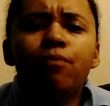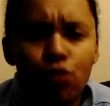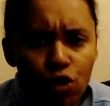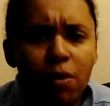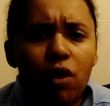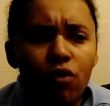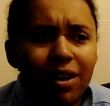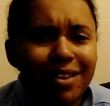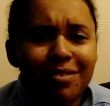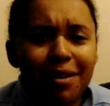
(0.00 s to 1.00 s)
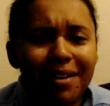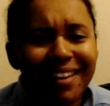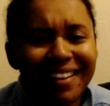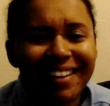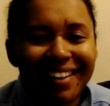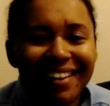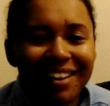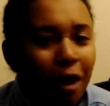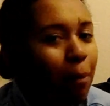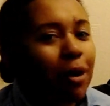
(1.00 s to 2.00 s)
Just being realistic.
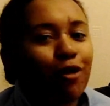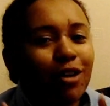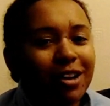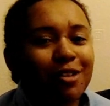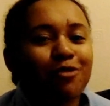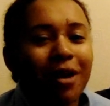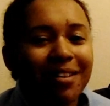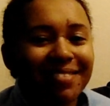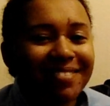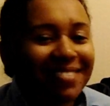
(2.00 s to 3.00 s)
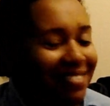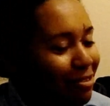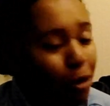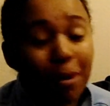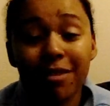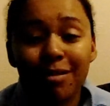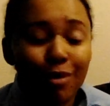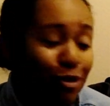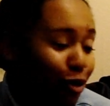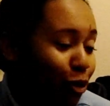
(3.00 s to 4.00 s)
Got to be a realist, right? Not a
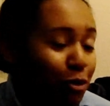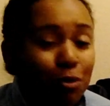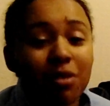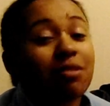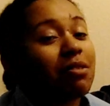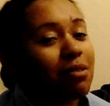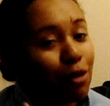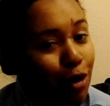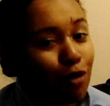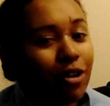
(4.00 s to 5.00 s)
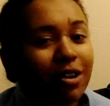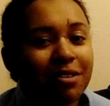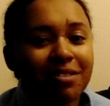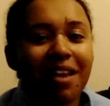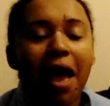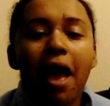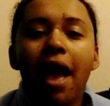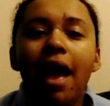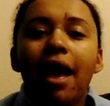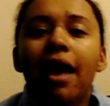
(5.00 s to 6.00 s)
pessimist, not an optimist. A realist.
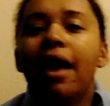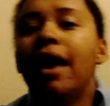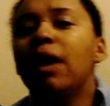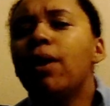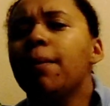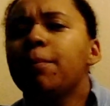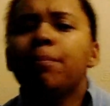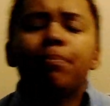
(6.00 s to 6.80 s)
Anyway.